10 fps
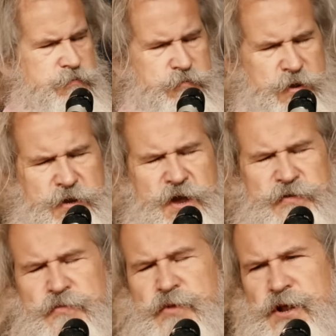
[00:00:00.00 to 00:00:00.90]
But
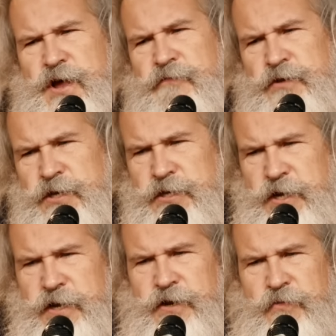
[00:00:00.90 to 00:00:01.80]
nothing but love was
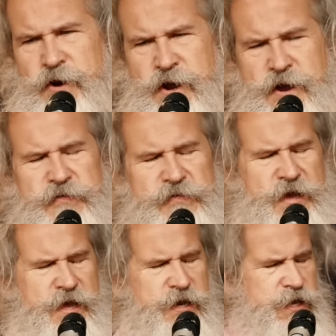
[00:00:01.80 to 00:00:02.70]
intended when I
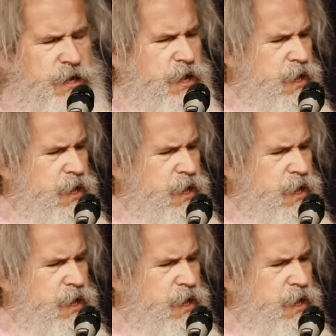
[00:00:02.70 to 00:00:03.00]
said,